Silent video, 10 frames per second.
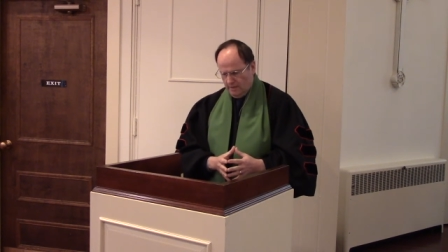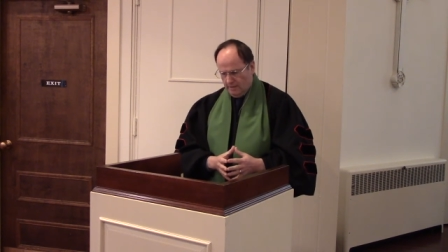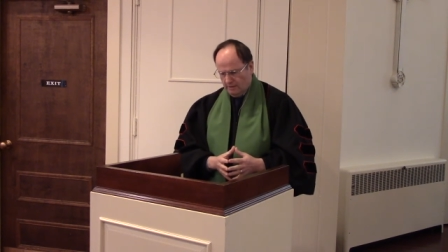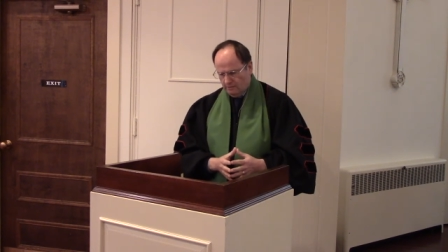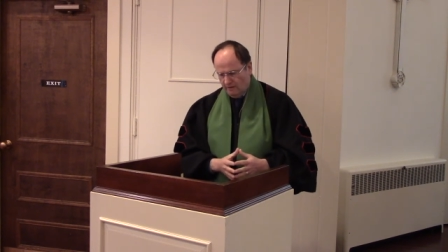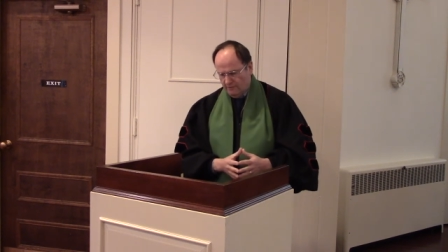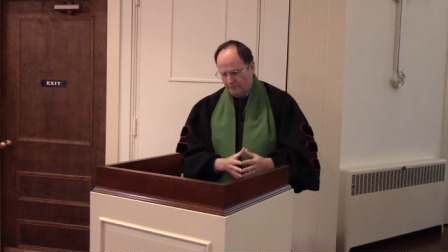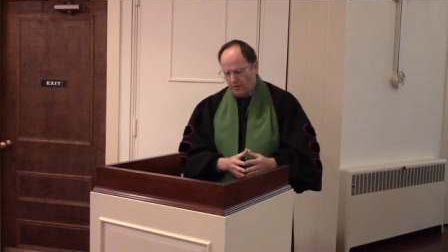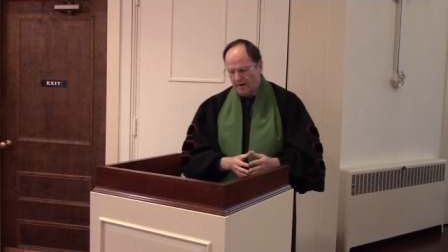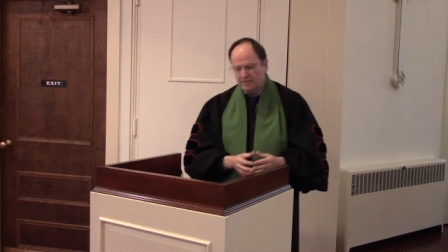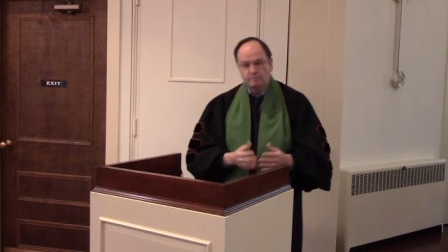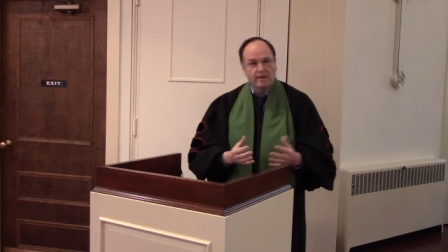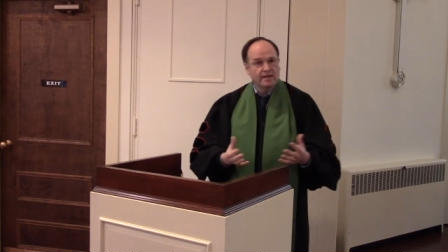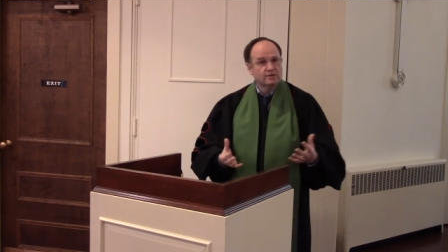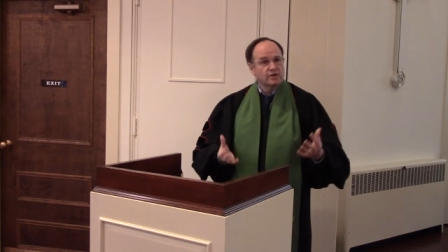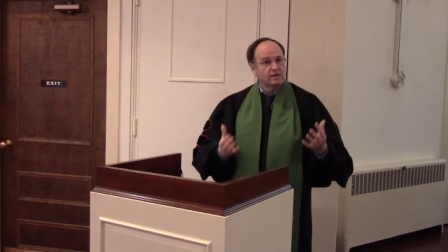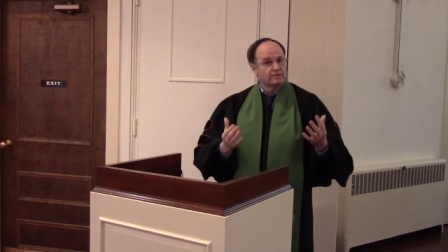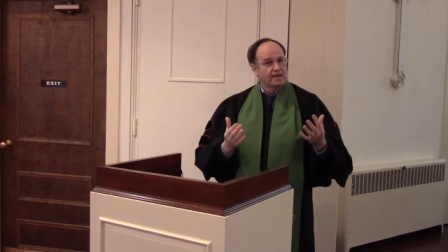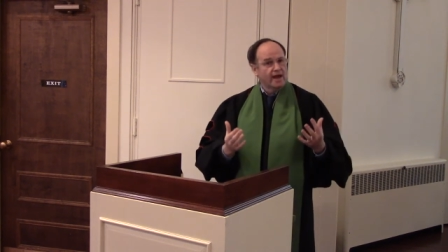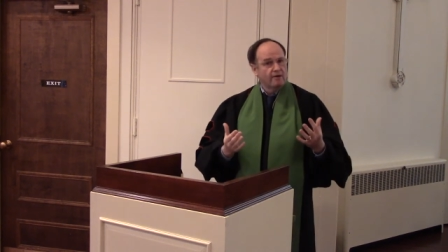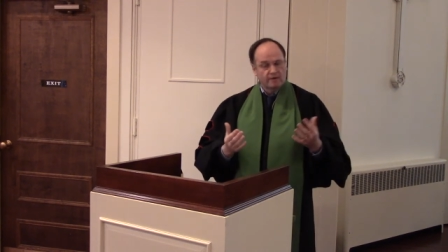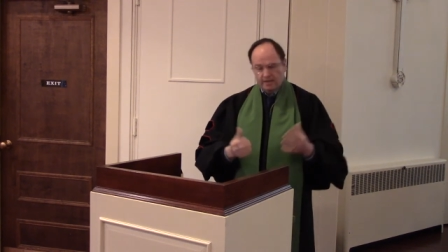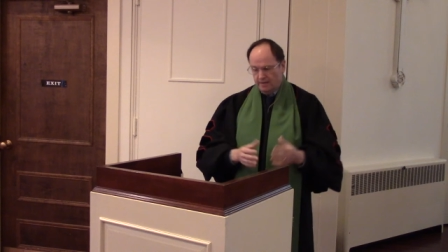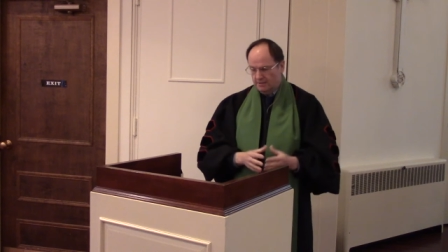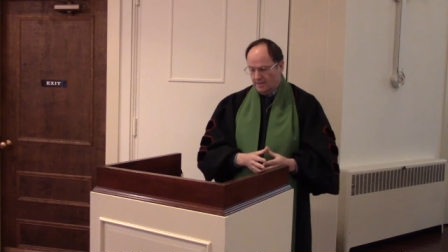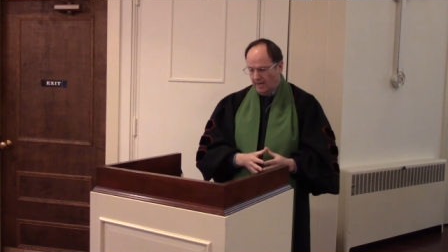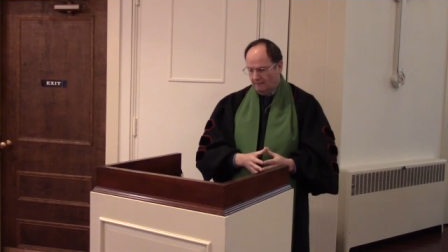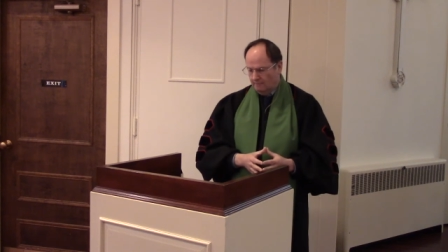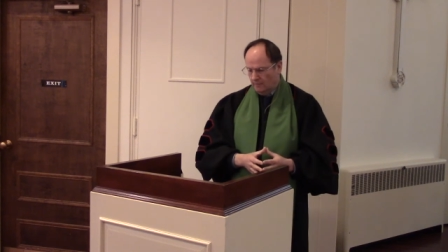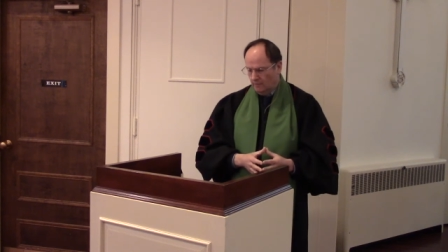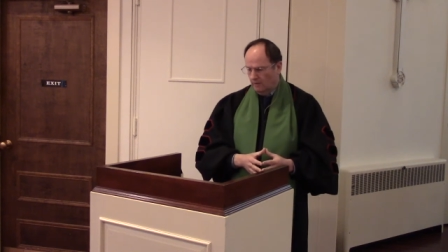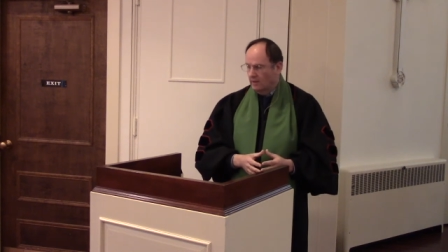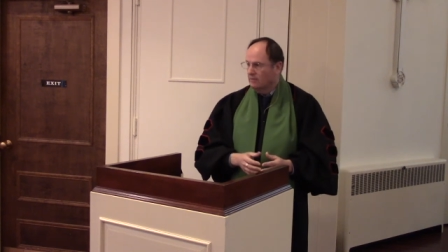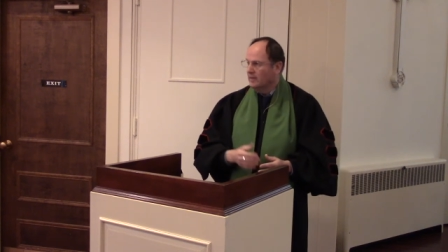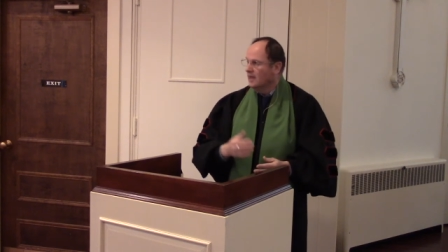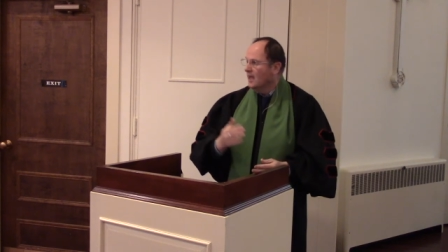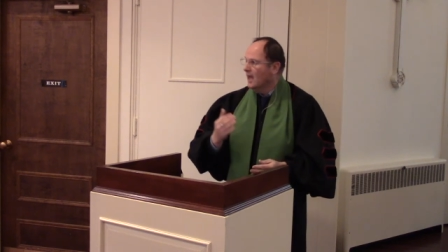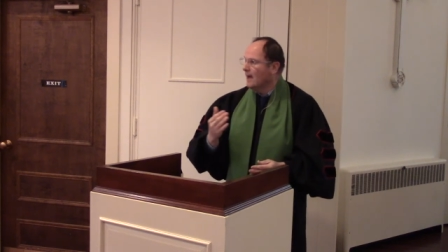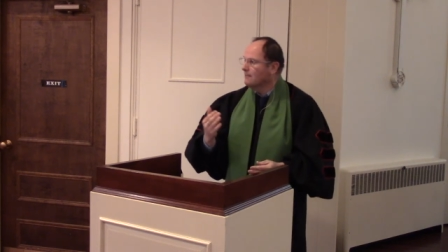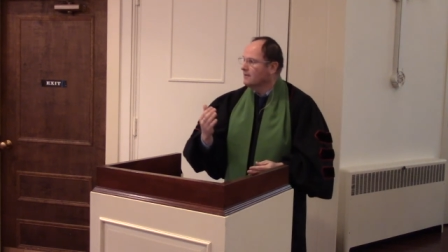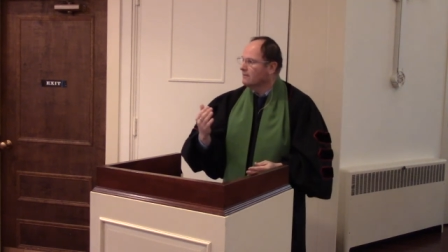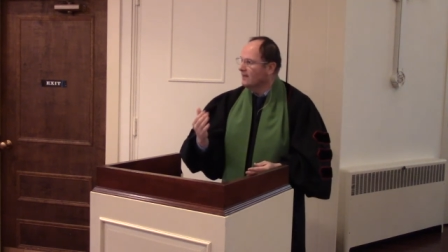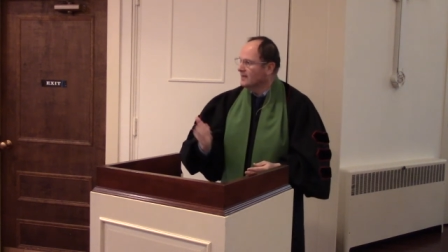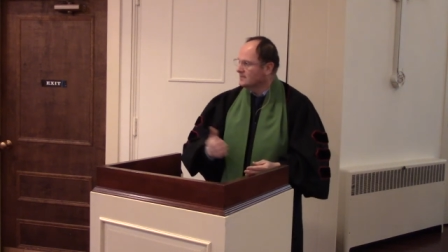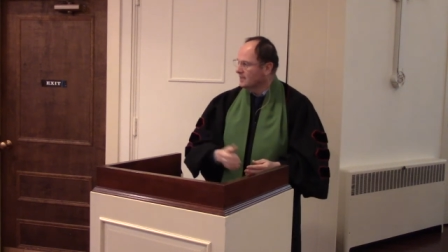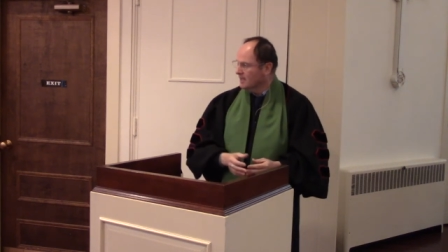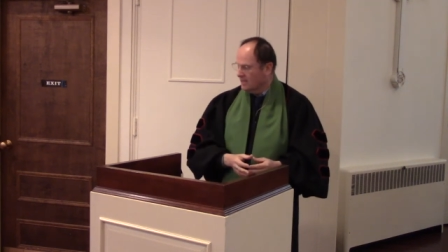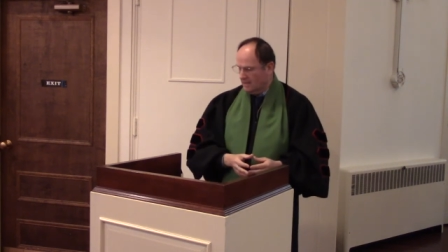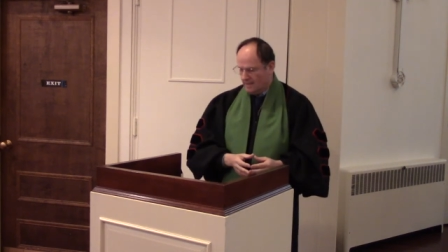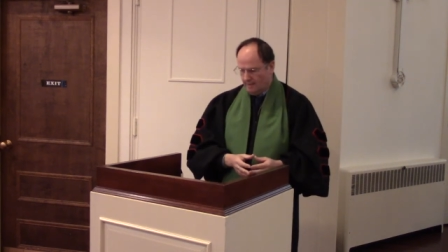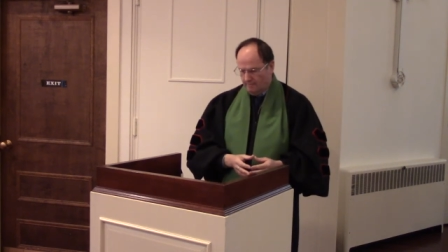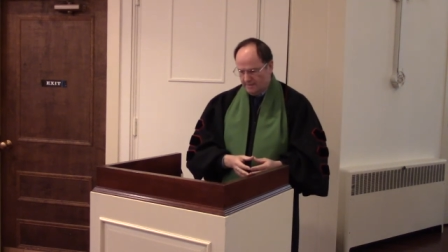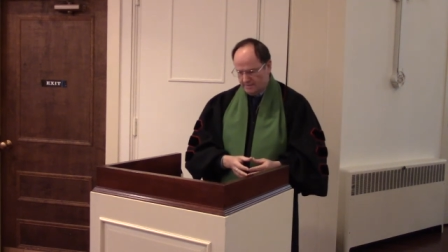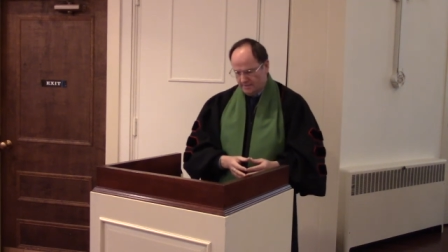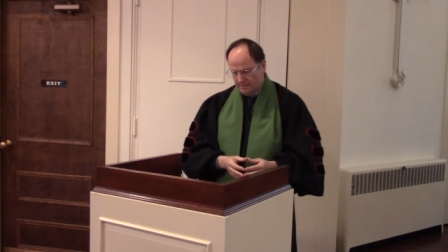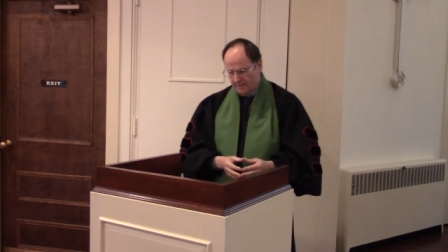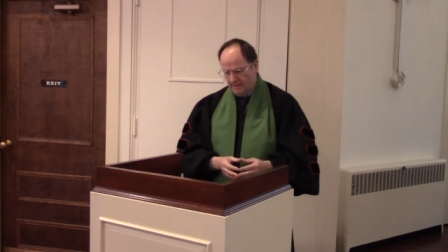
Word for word: The love of Christ makes the arrogant humble, the apathetic committed,